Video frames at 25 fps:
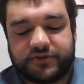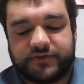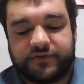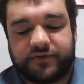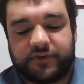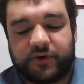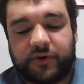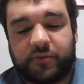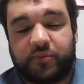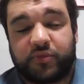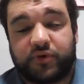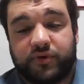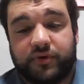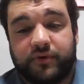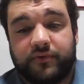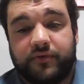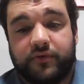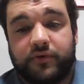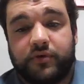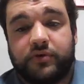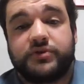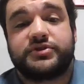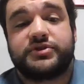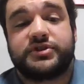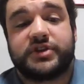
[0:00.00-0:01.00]
for
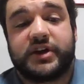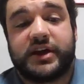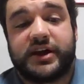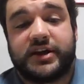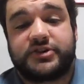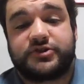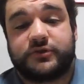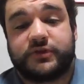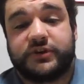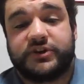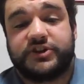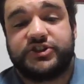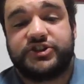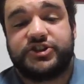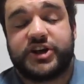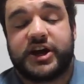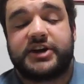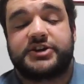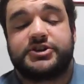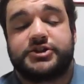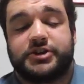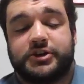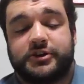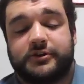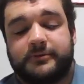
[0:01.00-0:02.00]

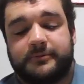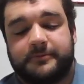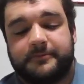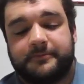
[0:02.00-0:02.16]
approval/rejection.